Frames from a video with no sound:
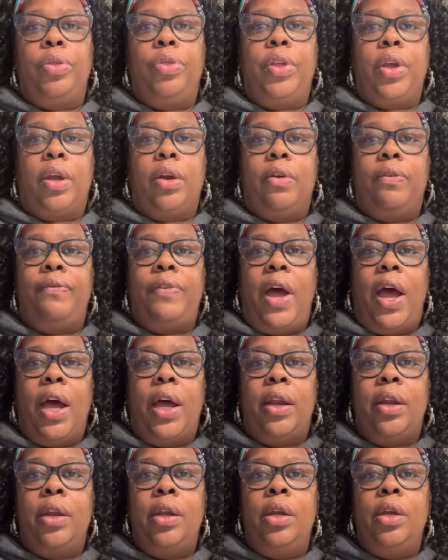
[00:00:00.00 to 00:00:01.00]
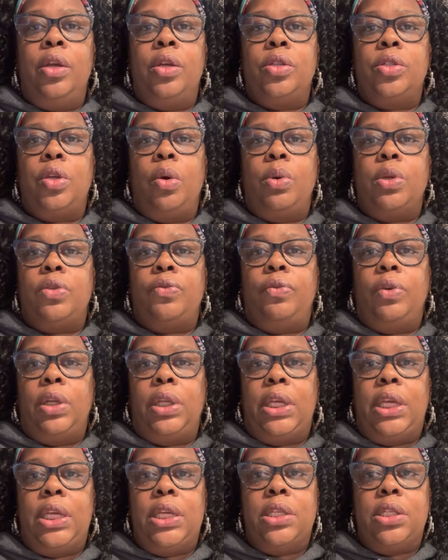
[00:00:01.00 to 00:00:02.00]
thicker font so it's really
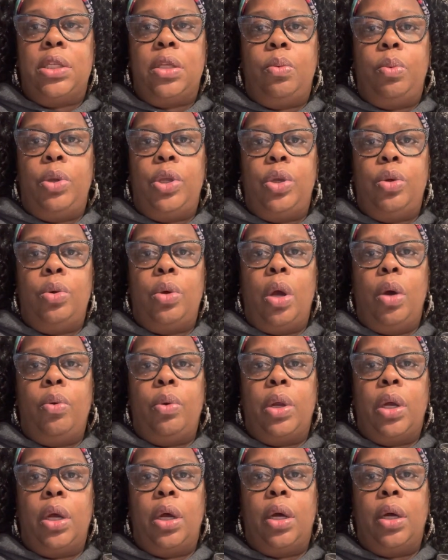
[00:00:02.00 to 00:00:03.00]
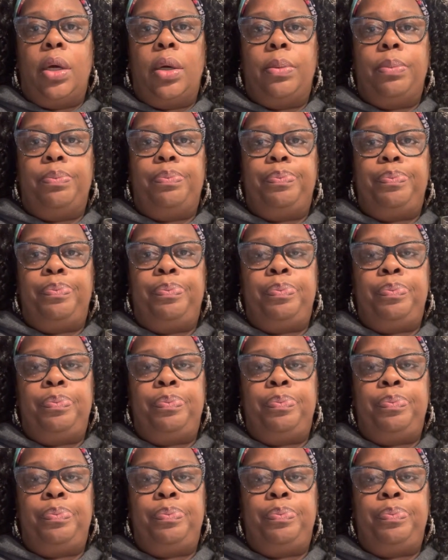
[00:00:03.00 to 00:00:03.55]
easy when you go to um,